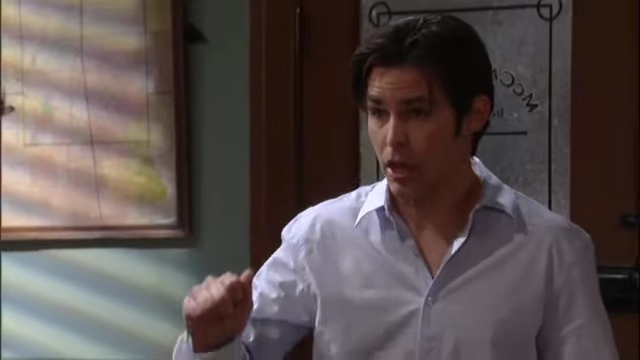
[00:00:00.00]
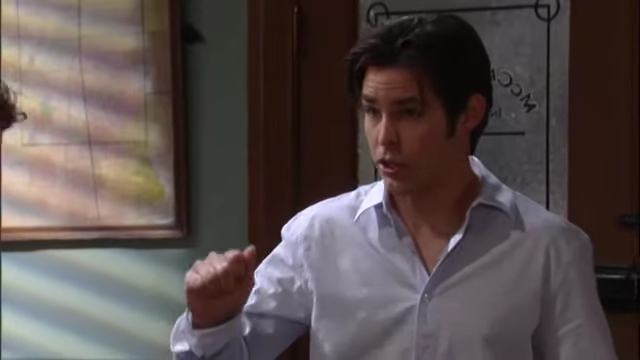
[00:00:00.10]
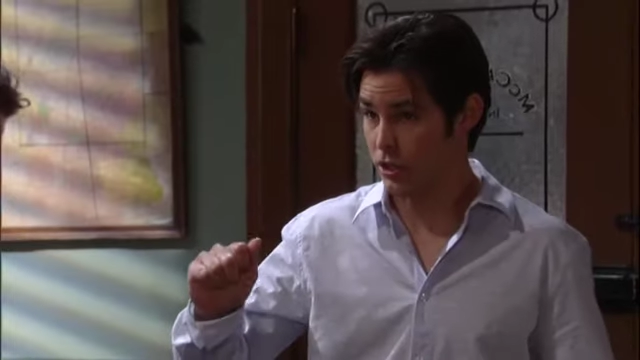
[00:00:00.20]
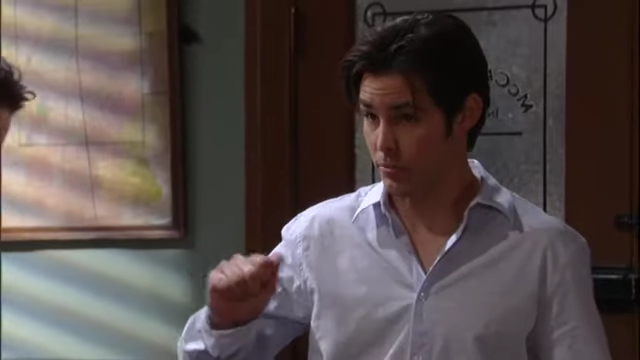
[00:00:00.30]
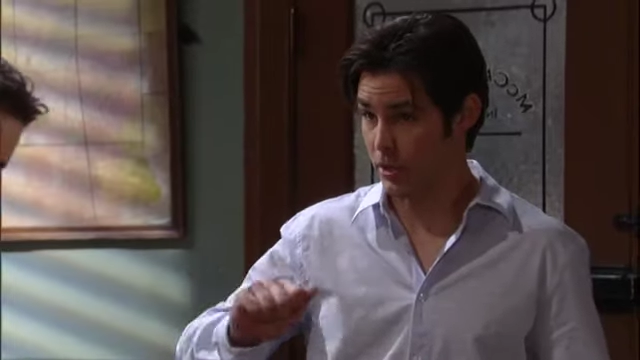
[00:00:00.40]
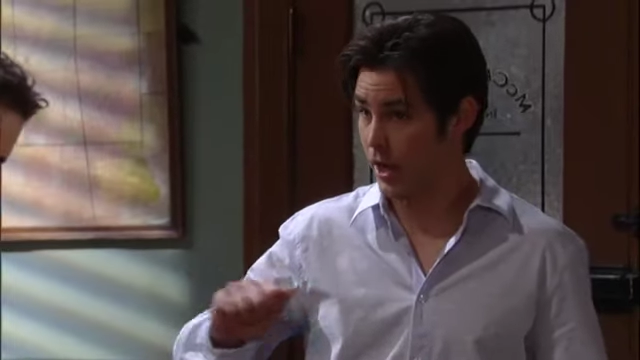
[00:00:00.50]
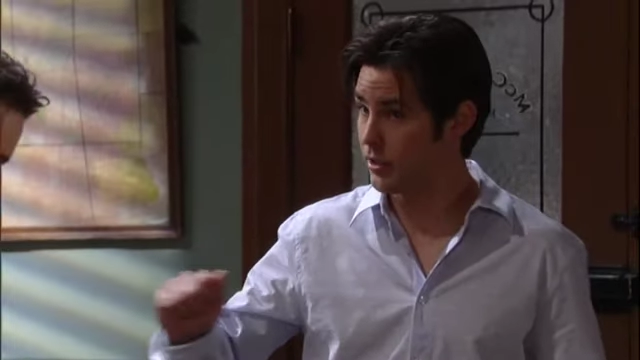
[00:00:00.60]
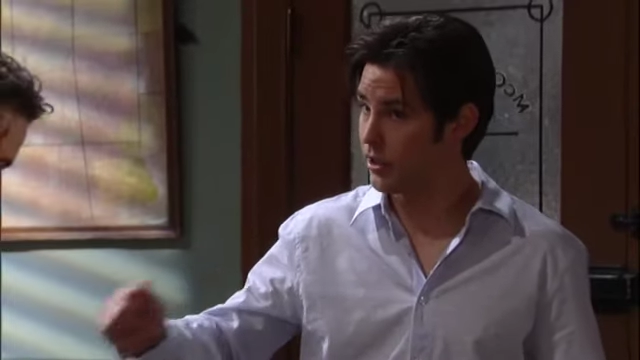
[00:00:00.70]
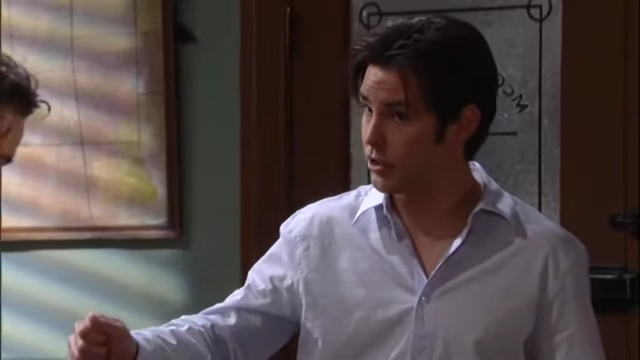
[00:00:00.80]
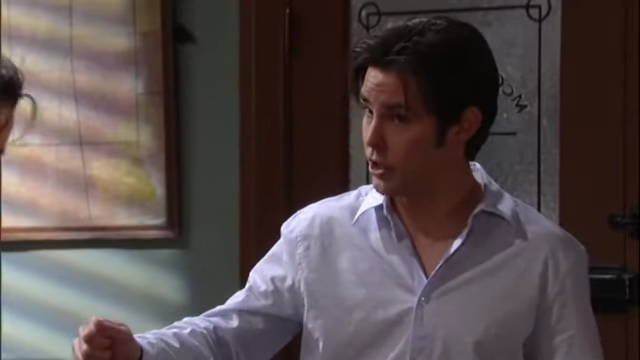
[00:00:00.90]
She's been
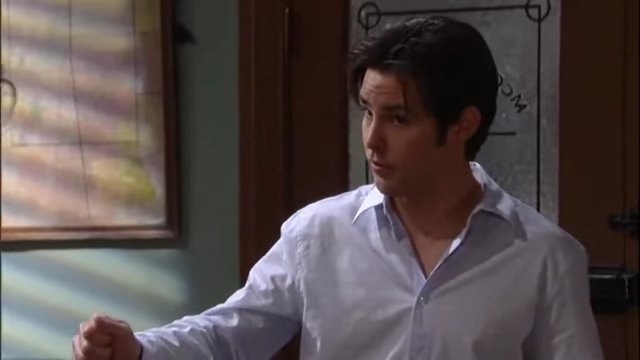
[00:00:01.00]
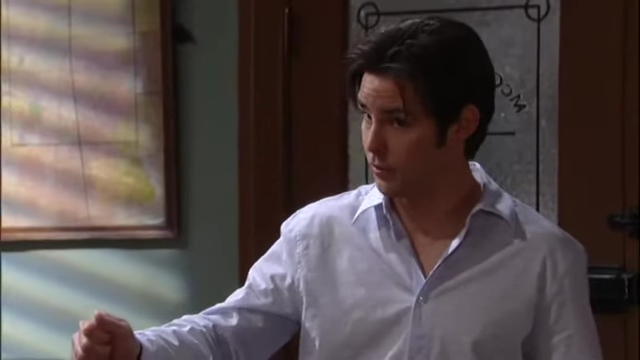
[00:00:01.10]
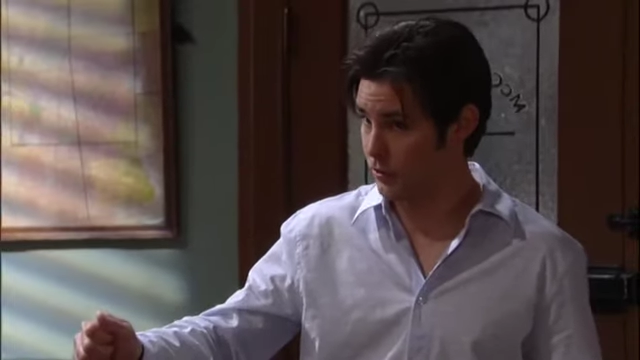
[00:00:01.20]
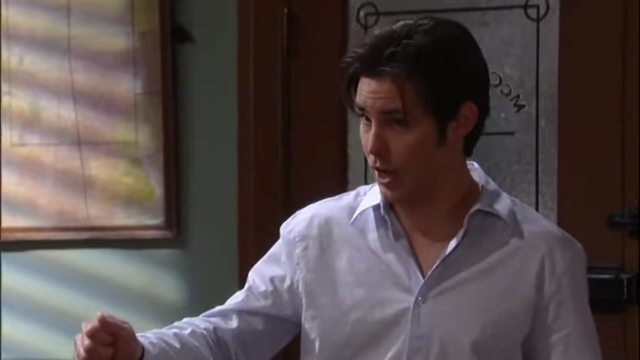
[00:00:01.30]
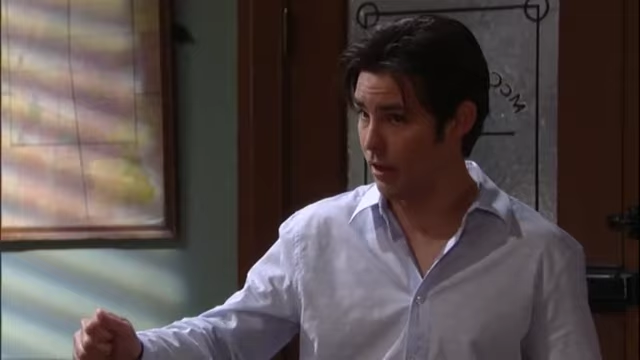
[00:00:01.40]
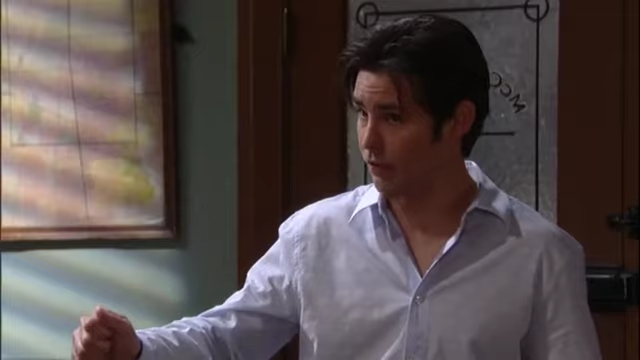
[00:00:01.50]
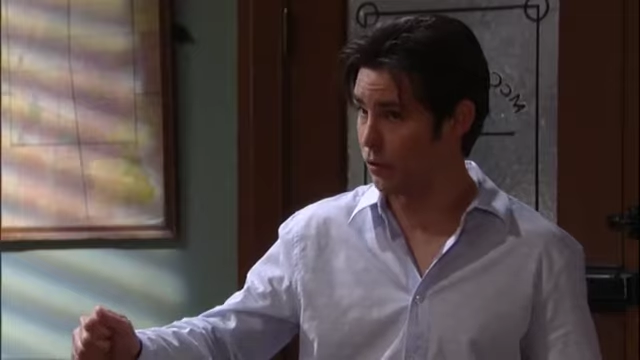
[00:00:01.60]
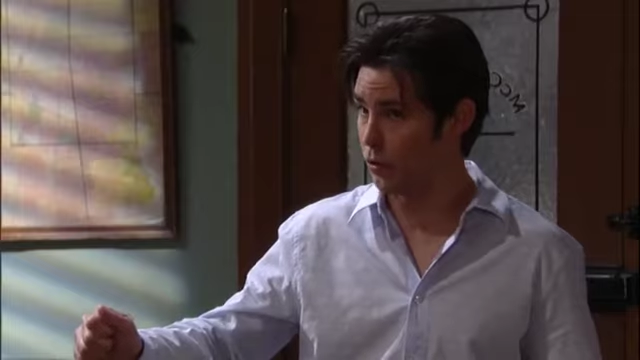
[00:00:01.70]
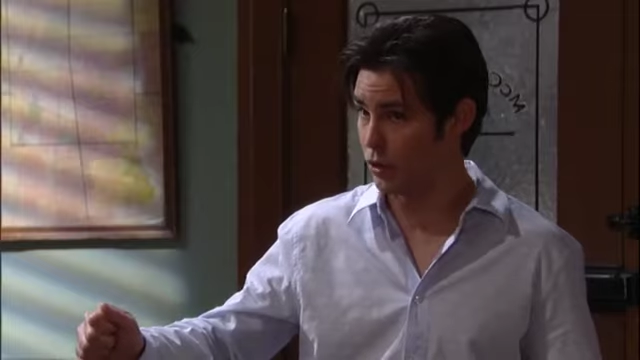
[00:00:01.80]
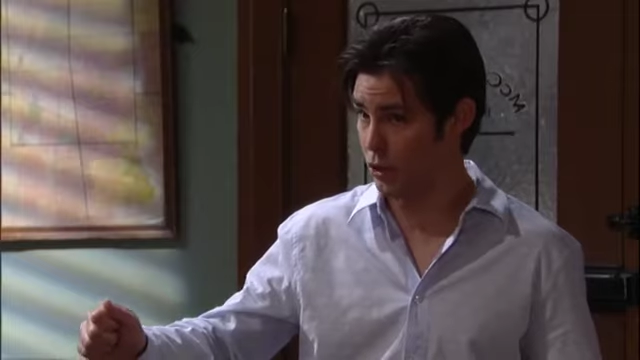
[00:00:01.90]
acting chief of staff
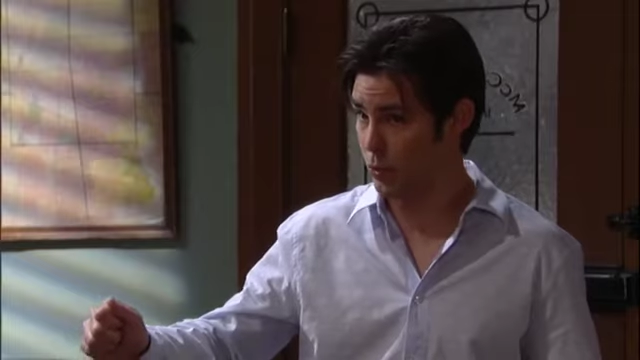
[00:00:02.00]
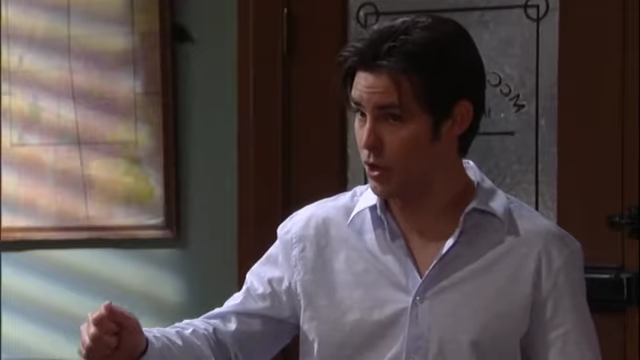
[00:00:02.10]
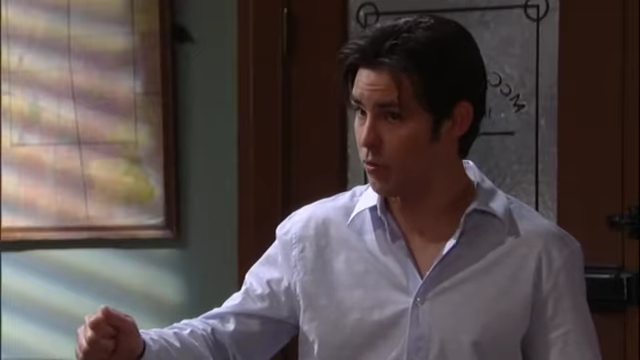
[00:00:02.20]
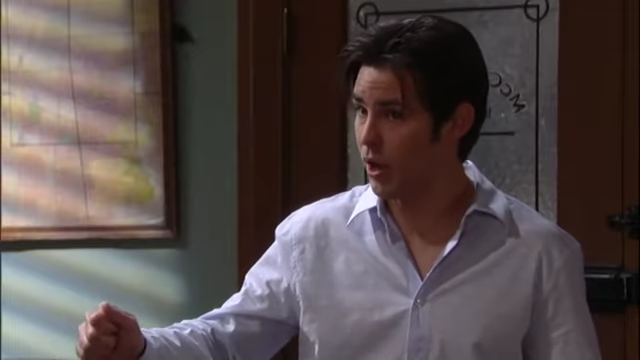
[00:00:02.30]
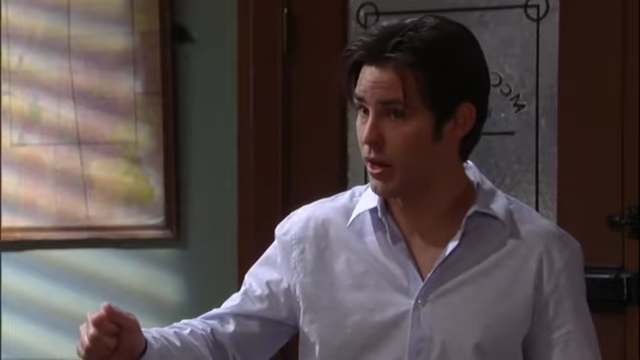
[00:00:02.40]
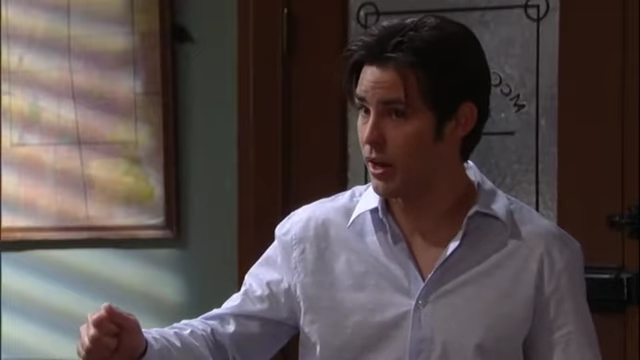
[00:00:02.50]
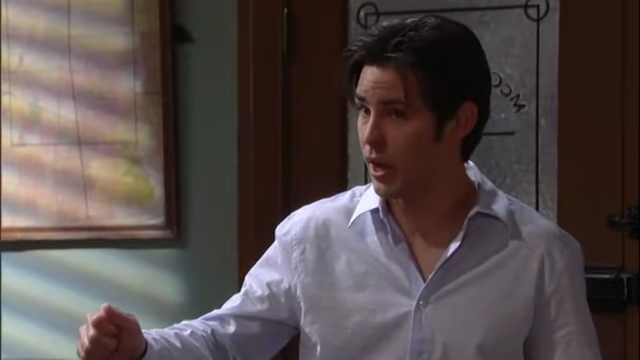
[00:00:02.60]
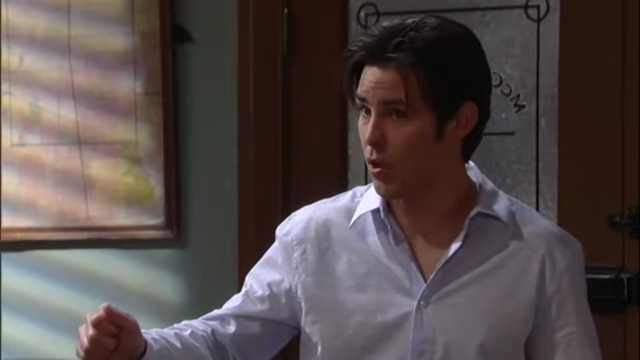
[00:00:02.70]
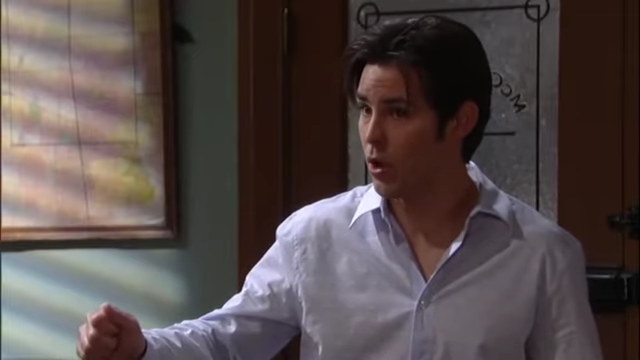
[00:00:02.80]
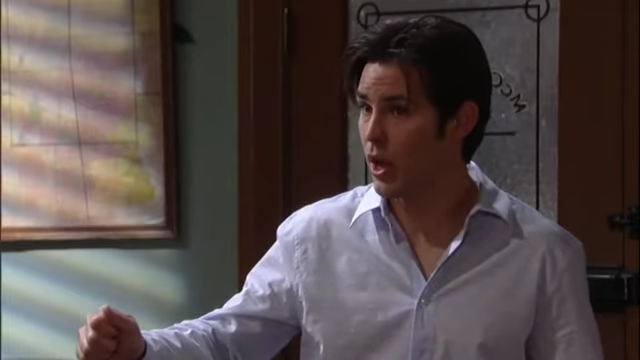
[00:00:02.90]
for only a week right
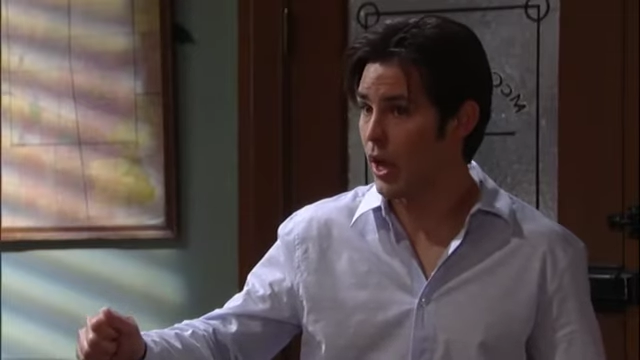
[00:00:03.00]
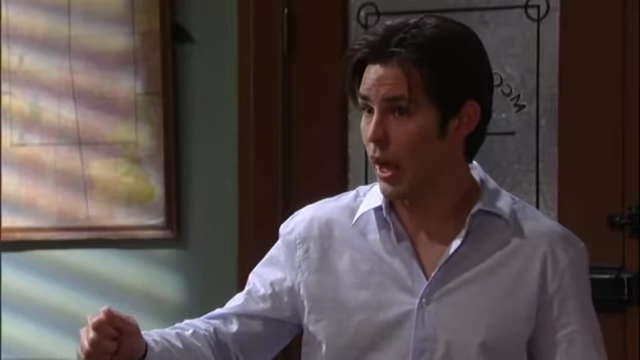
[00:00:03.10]
now,